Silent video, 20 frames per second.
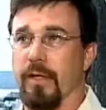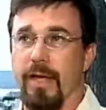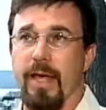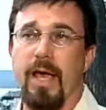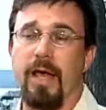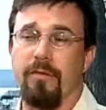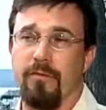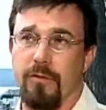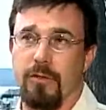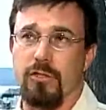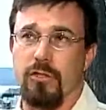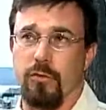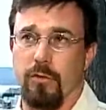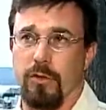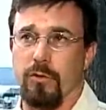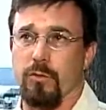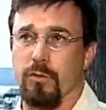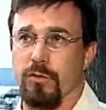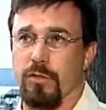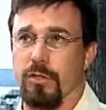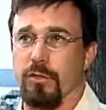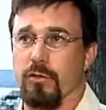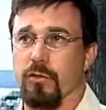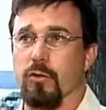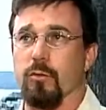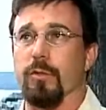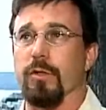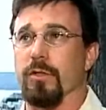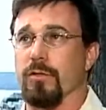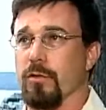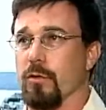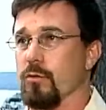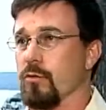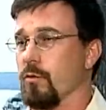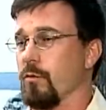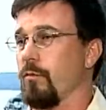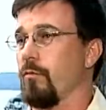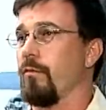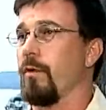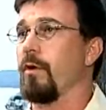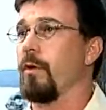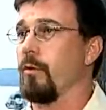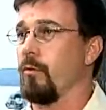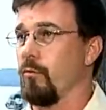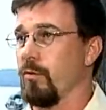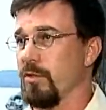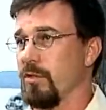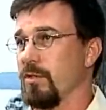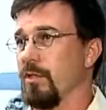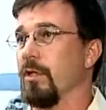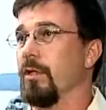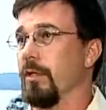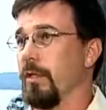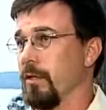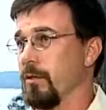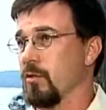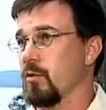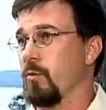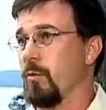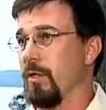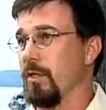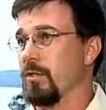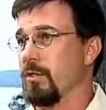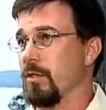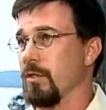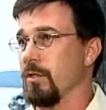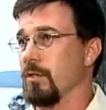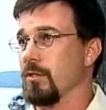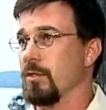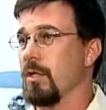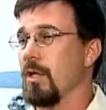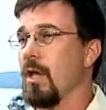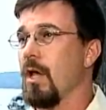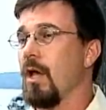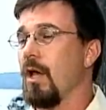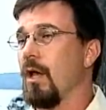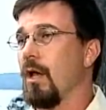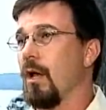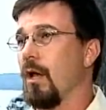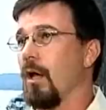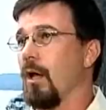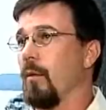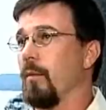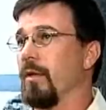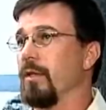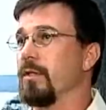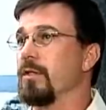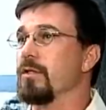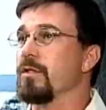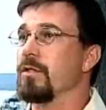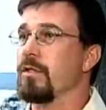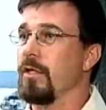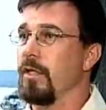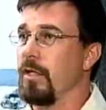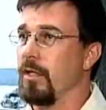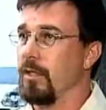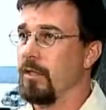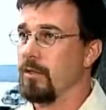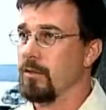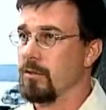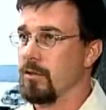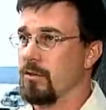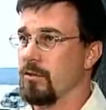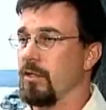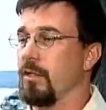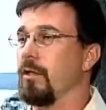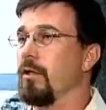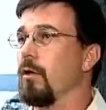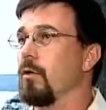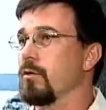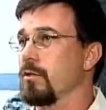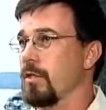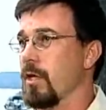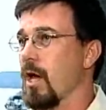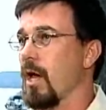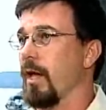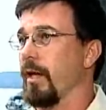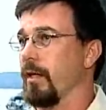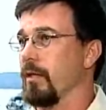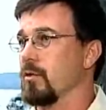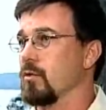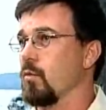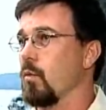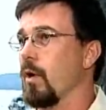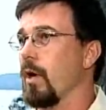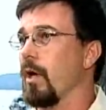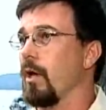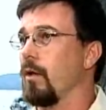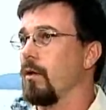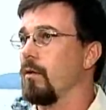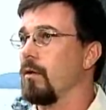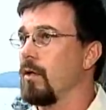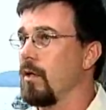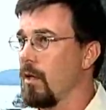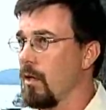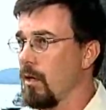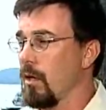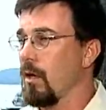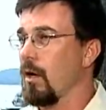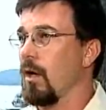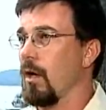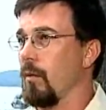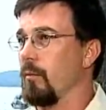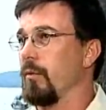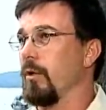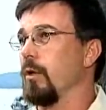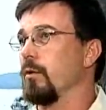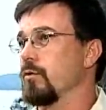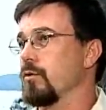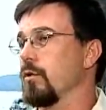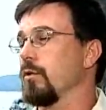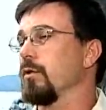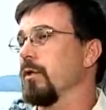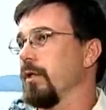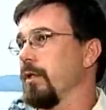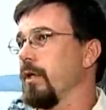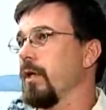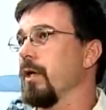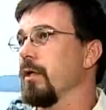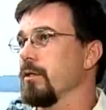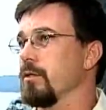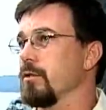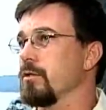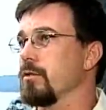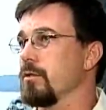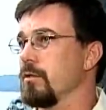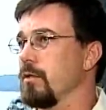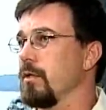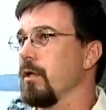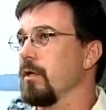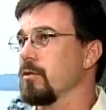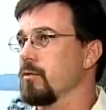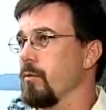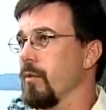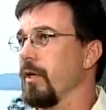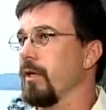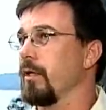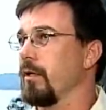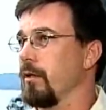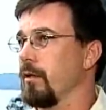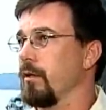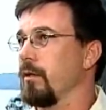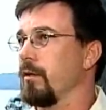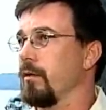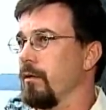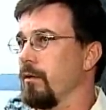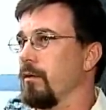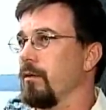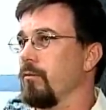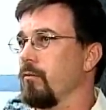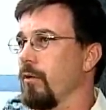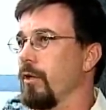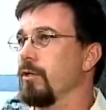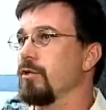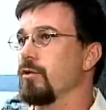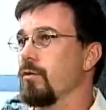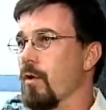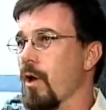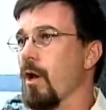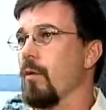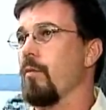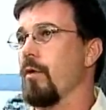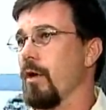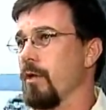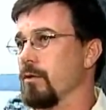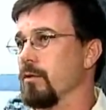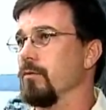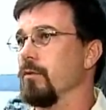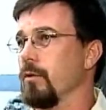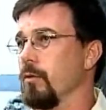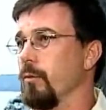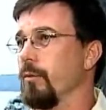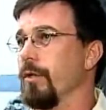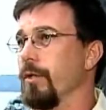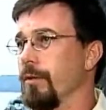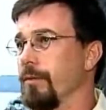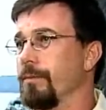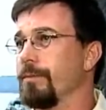catfish are interesting too because those are very resilient species, um, and to see to see those dying as well um, you know, certainly does does make you, you raise your eyebrows a little bit.